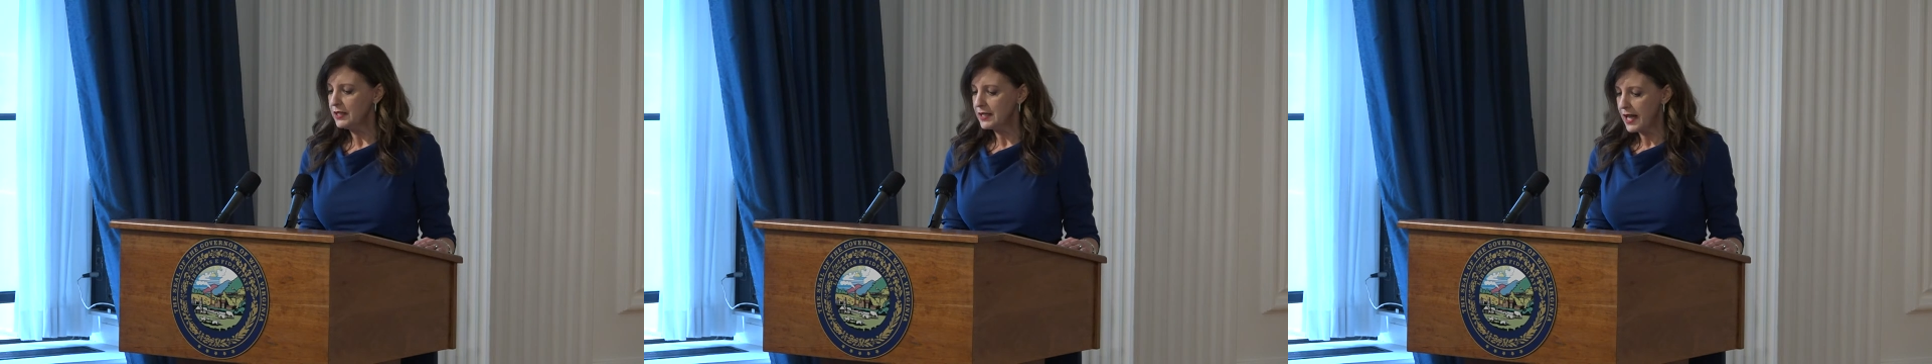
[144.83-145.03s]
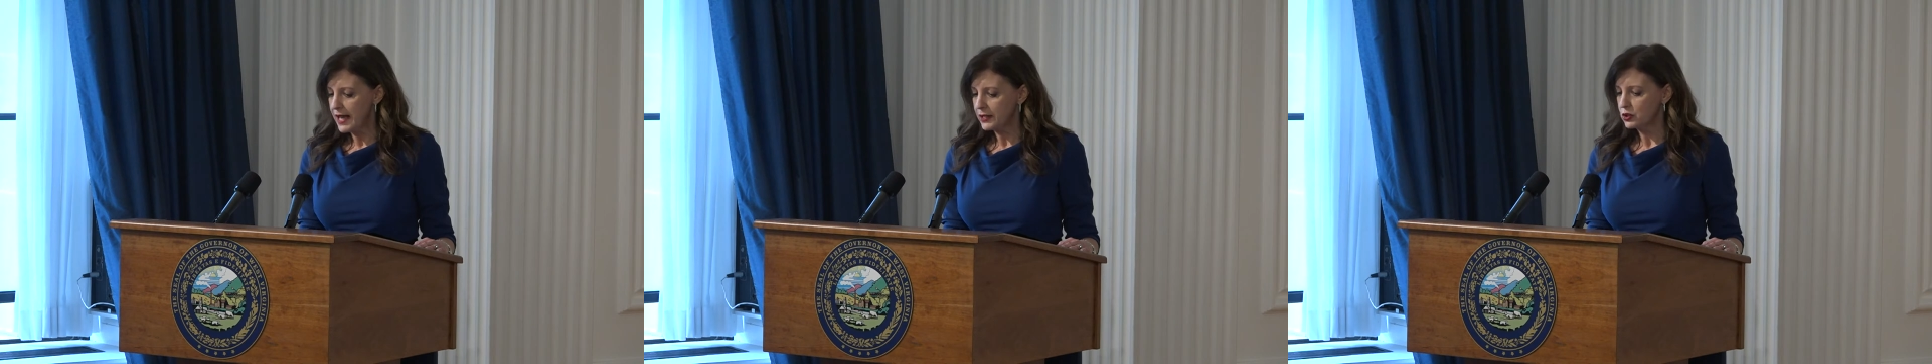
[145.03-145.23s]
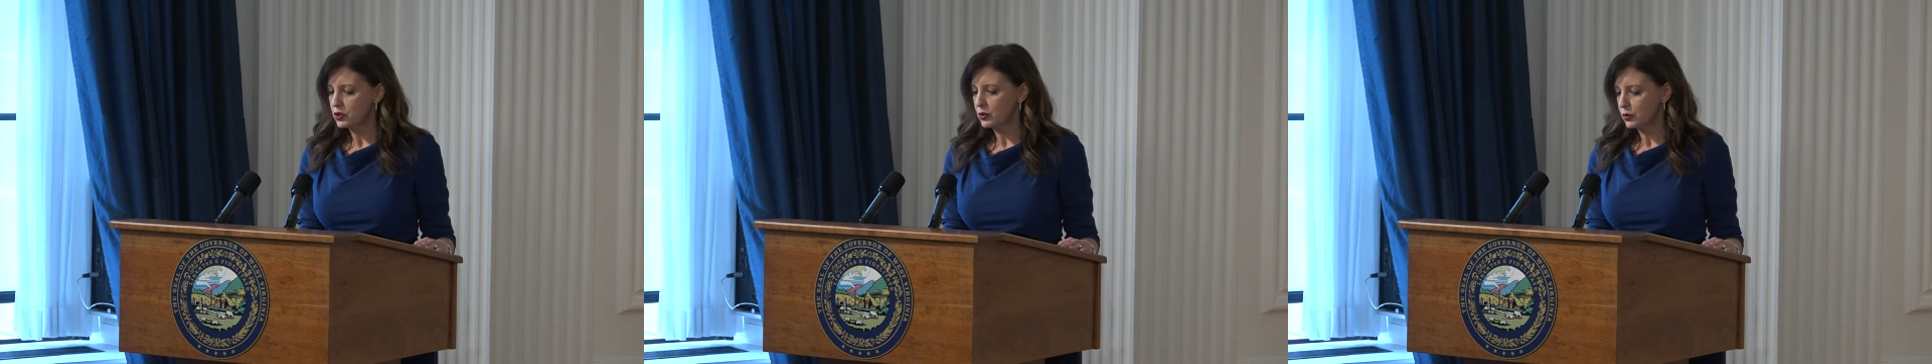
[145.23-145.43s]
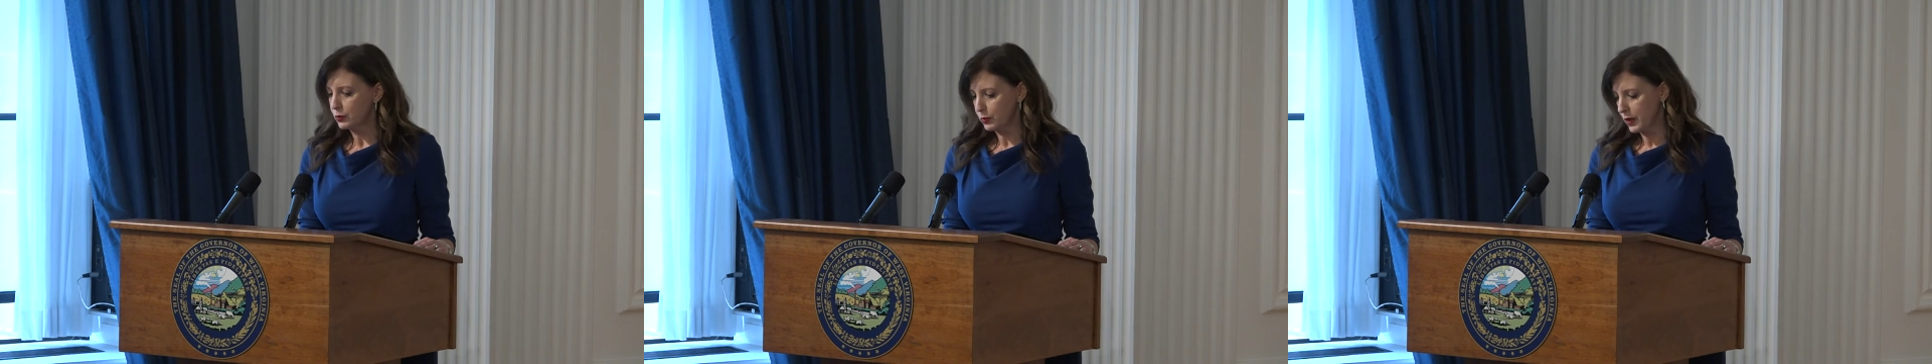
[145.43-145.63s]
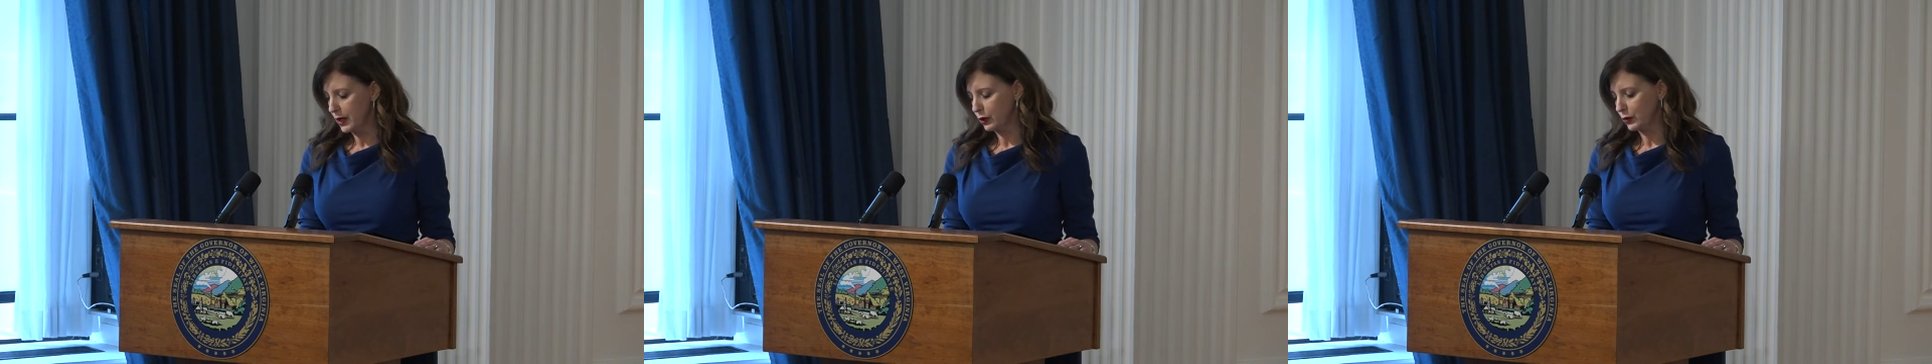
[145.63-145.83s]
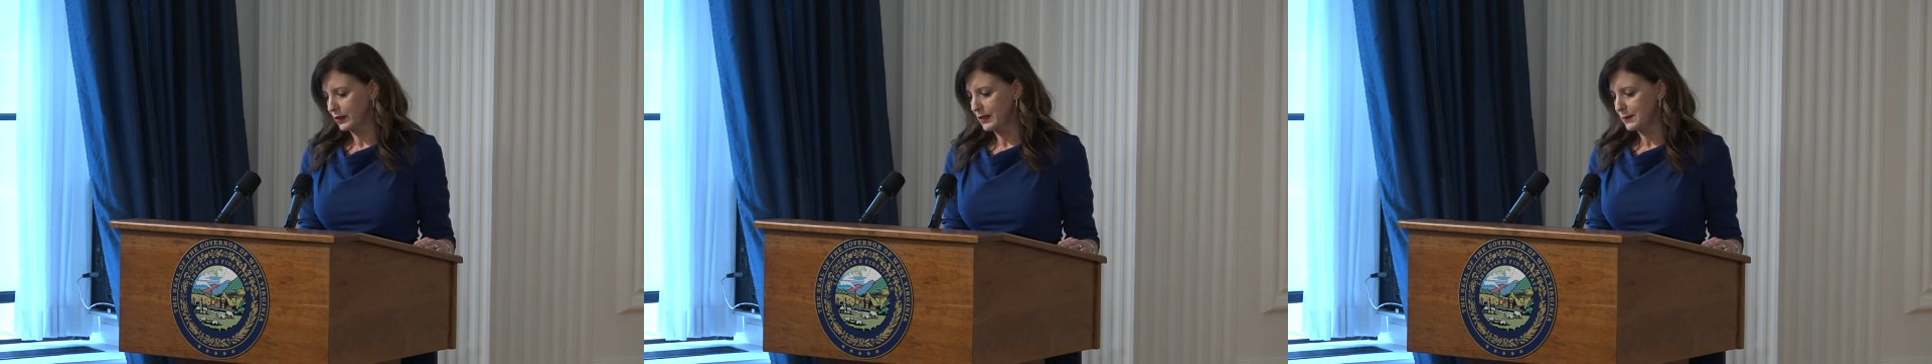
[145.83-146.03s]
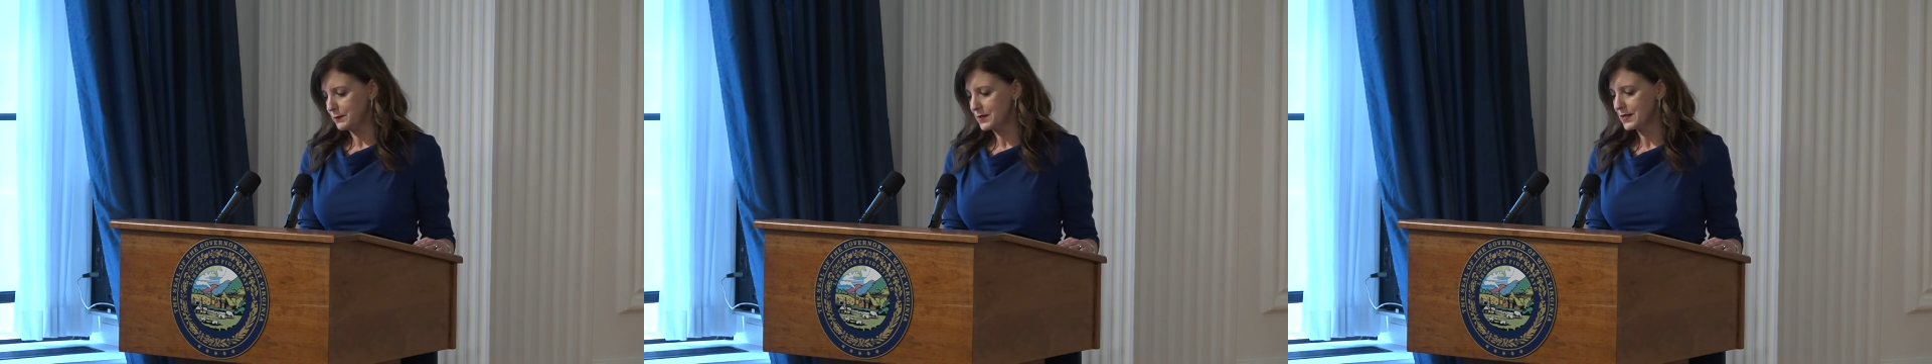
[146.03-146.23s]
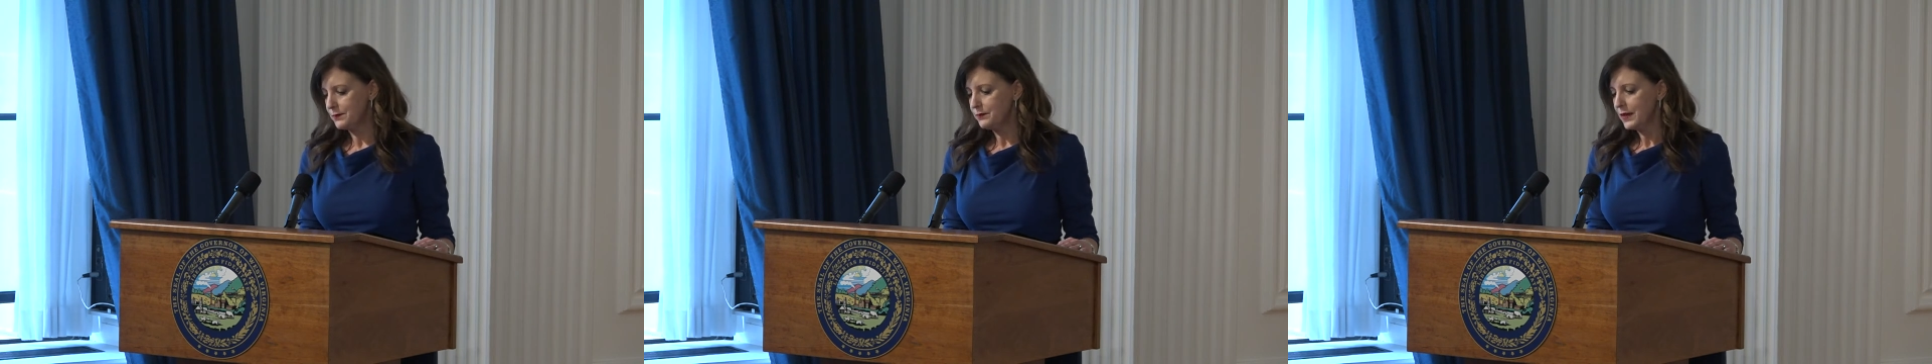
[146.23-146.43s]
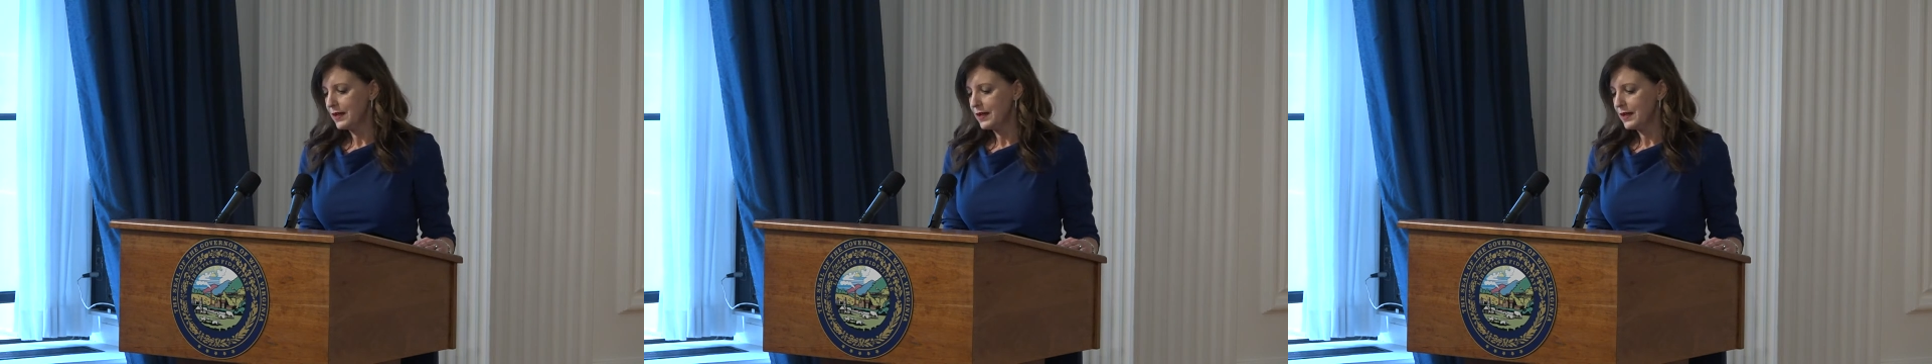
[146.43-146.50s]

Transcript: national programs